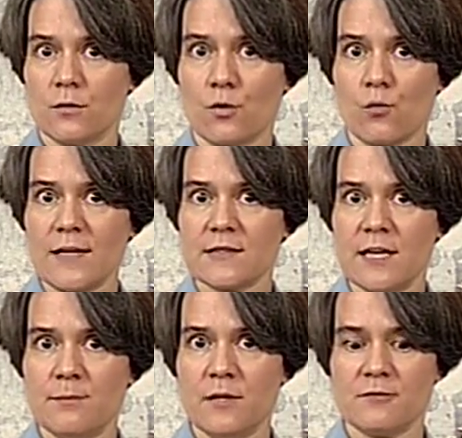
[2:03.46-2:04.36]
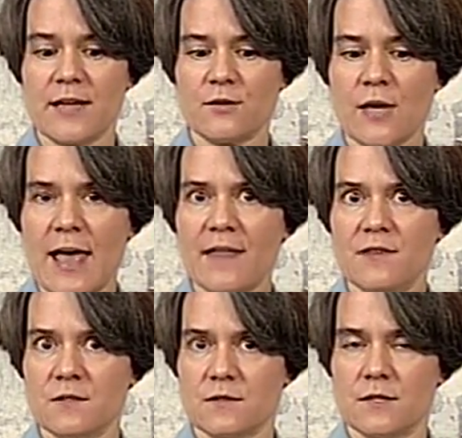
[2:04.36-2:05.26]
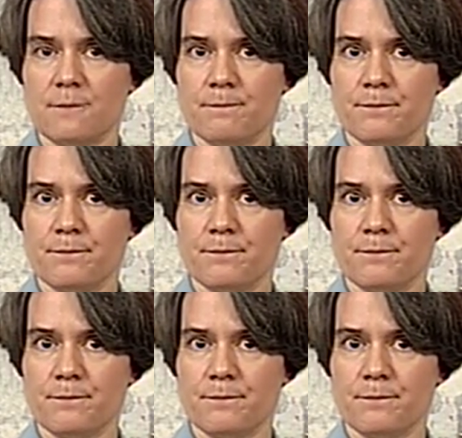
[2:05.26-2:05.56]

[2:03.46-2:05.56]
your right side B flat, you add this key.